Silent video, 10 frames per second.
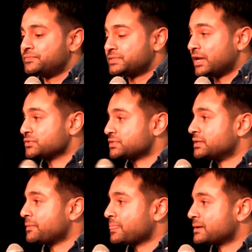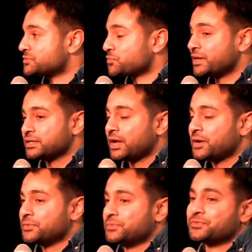scarcity. Because right
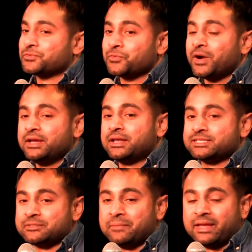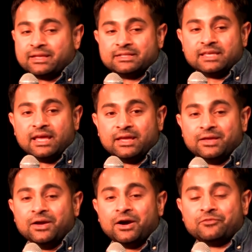now, the right has been making its
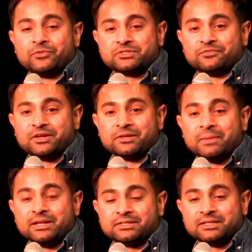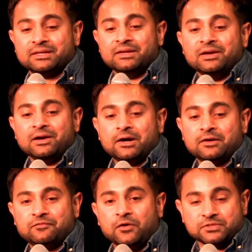hay off what's fundamentally
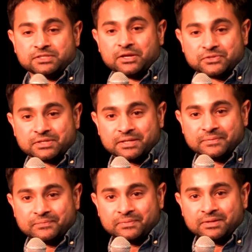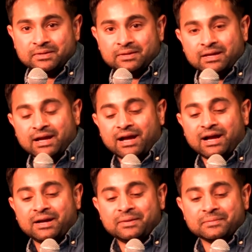a false scarcity.
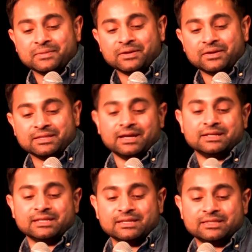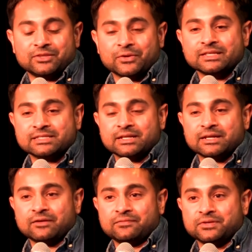The idea that there isn't
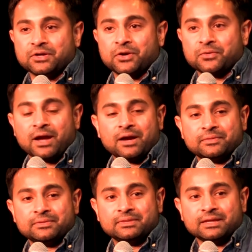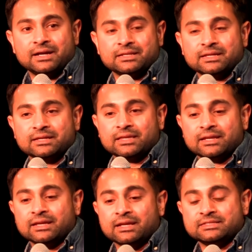enough to go around, the idea
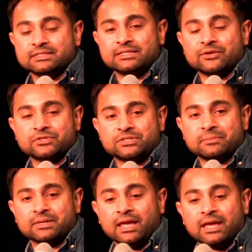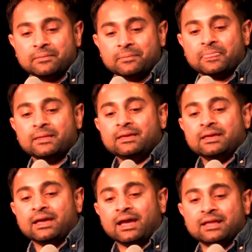that it's a zero-sum game,
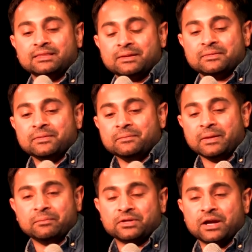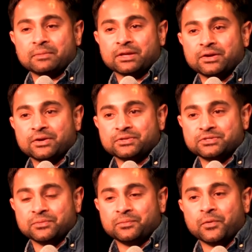and that people coming here
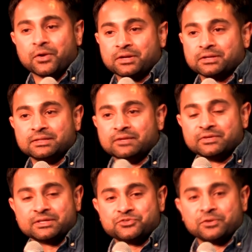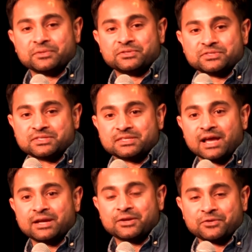to work and live and contribute to
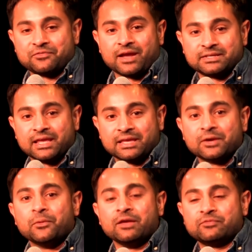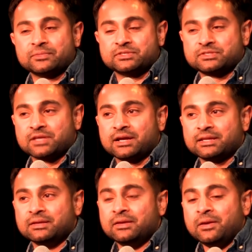society are in fact taking away from a
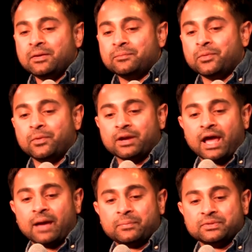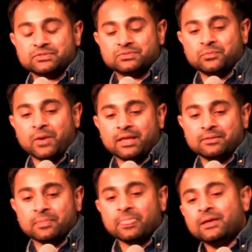society. But what happens
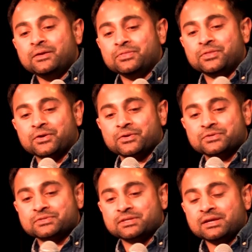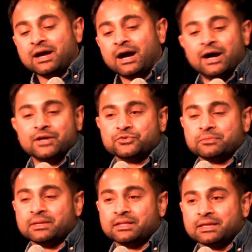when there's 100
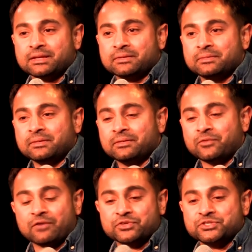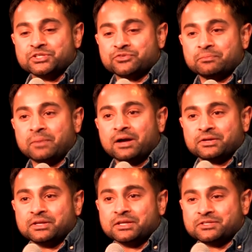million refugees from
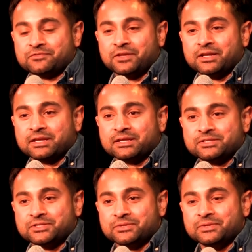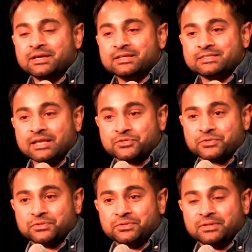Bangladesh flooding into
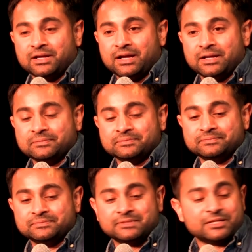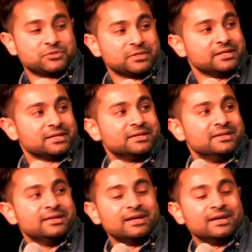central India,